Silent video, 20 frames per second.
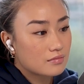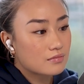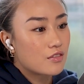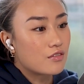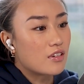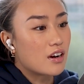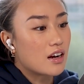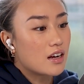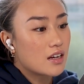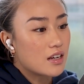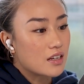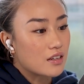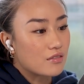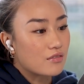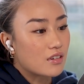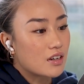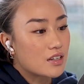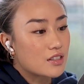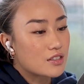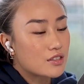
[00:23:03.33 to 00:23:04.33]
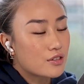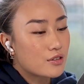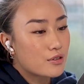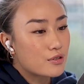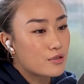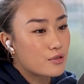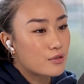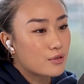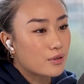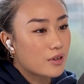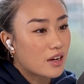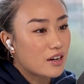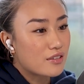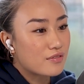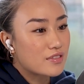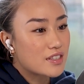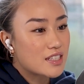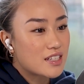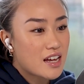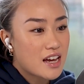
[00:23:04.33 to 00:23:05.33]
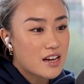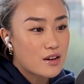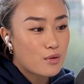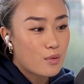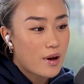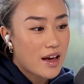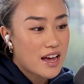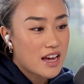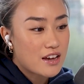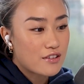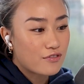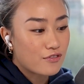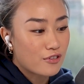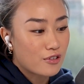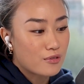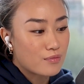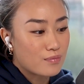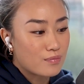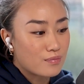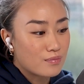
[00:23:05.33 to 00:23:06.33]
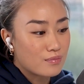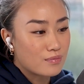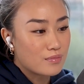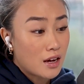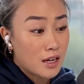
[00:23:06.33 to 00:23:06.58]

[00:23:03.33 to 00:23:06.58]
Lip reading: Right. So kind of stay away from